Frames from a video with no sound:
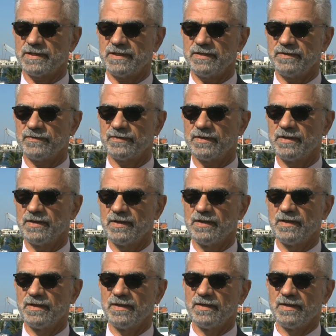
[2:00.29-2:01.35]
Keys.
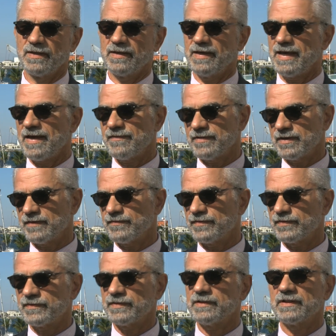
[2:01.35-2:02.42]
Having a
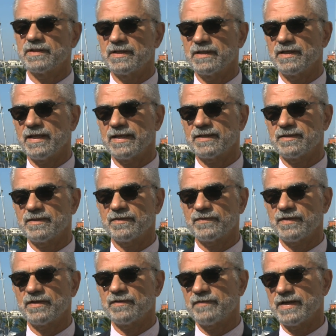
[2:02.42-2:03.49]
facility like the
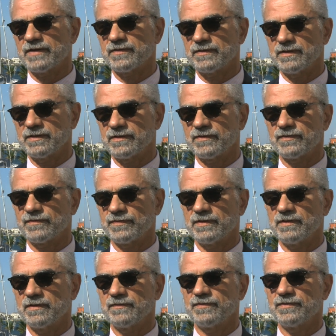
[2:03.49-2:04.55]
Center of Excellence
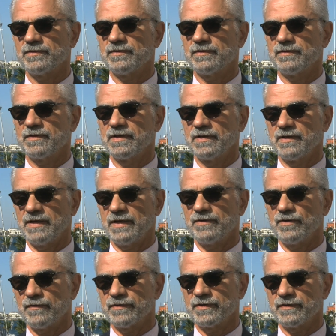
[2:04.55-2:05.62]
at
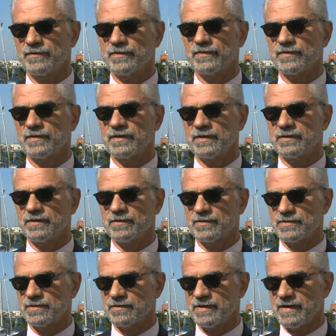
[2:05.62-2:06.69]
Nova University at the
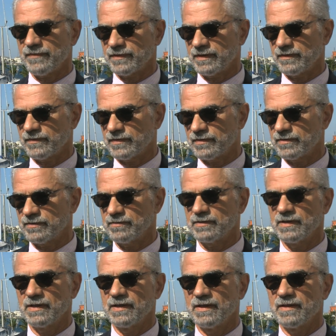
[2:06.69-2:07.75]
Oceanographic Institute
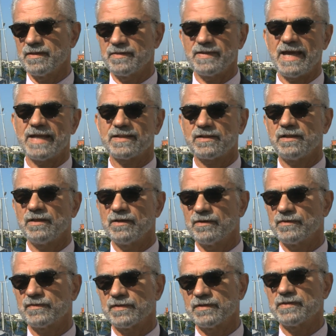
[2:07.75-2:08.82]
that
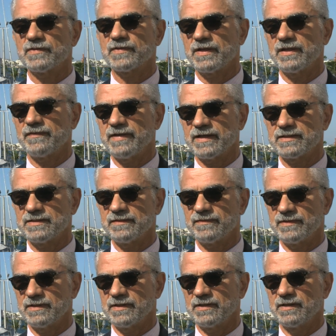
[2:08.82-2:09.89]
close to this kind of
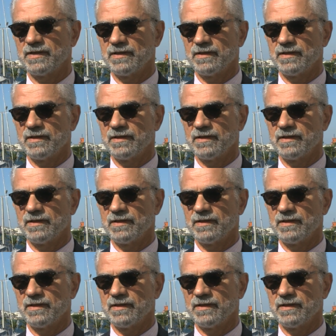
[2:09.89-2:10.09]
activity